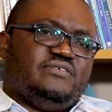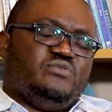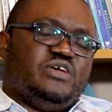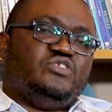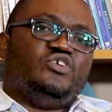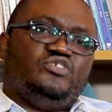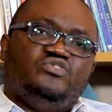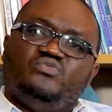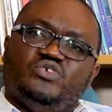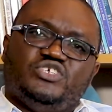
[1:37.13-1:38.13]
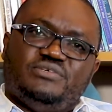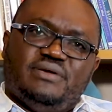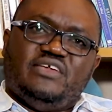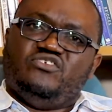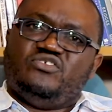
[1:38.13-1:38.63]
we are not to
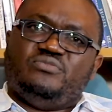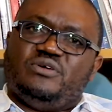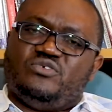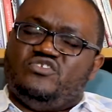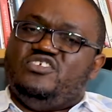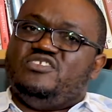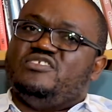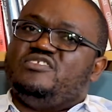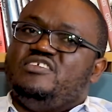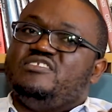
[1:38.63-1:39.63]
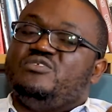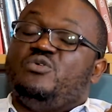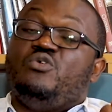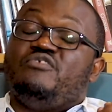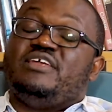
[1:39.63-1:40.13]
worship angels because Jesus is
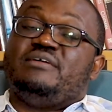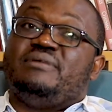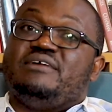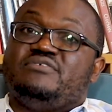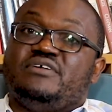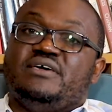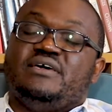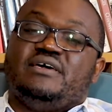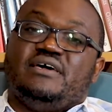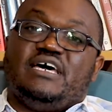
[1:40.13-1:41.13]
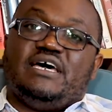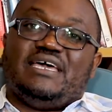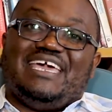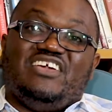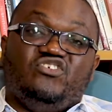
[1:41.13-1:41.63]
over and above
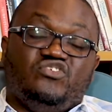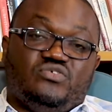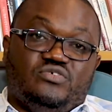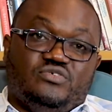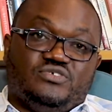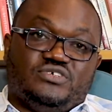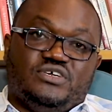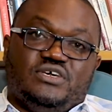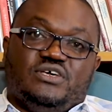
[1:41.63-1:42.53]
angels.